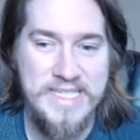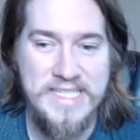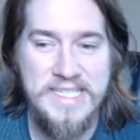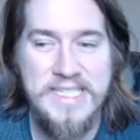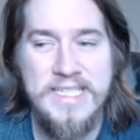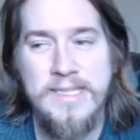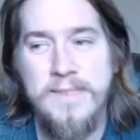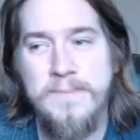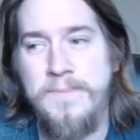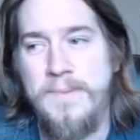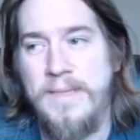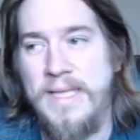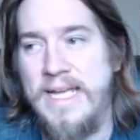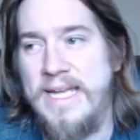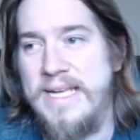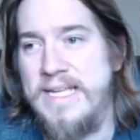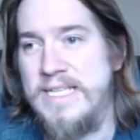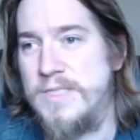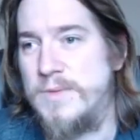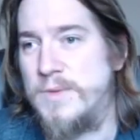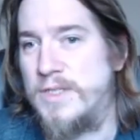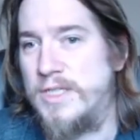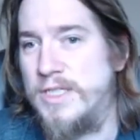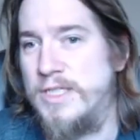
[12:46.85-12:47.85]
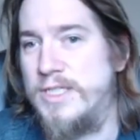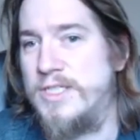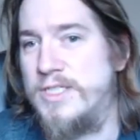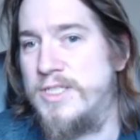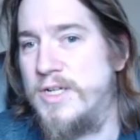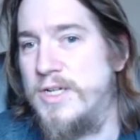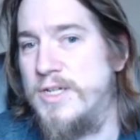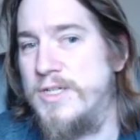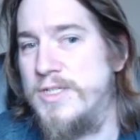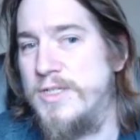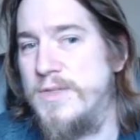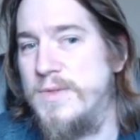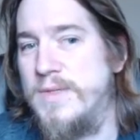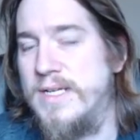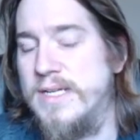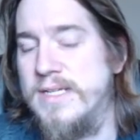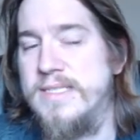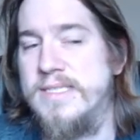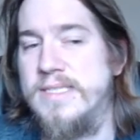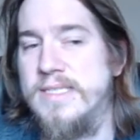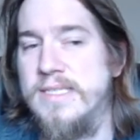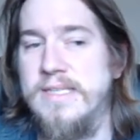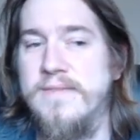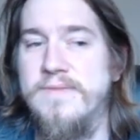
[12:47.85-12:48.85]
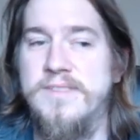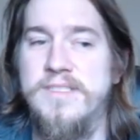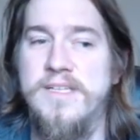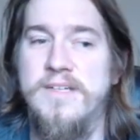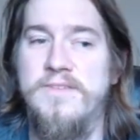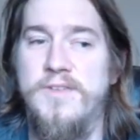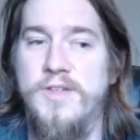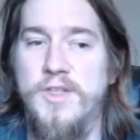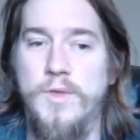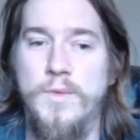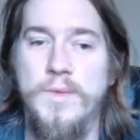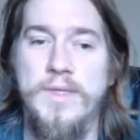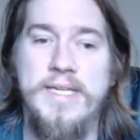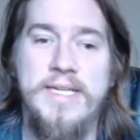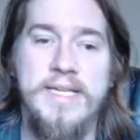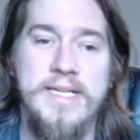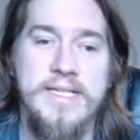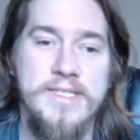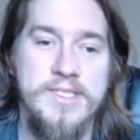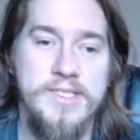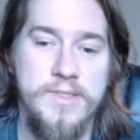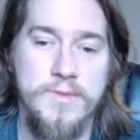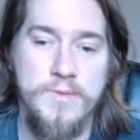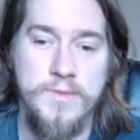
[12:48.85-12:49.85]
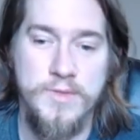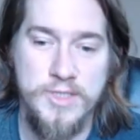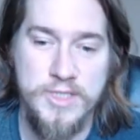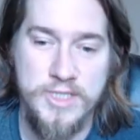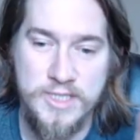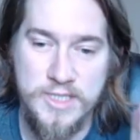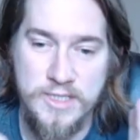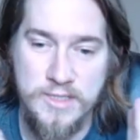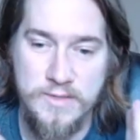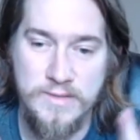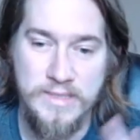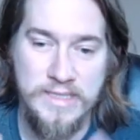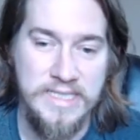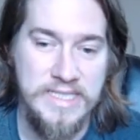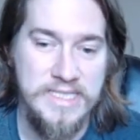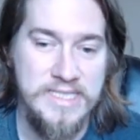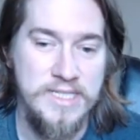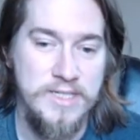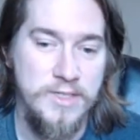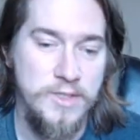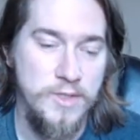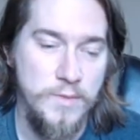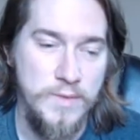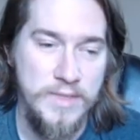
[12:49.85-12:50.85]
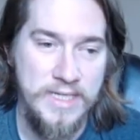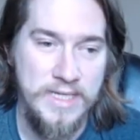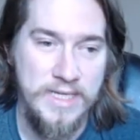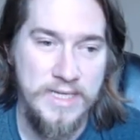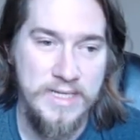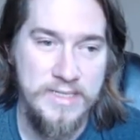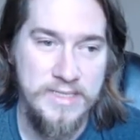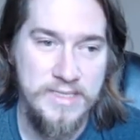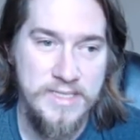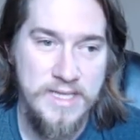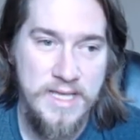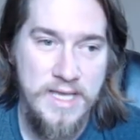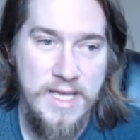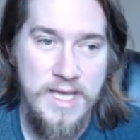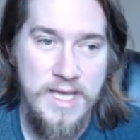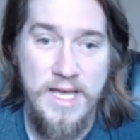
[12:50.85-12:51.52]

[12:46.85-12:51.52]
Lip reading: I think the plan is we're going to start doing Unsleeved stuff on the weekends, so we're just going to release it on the weekends.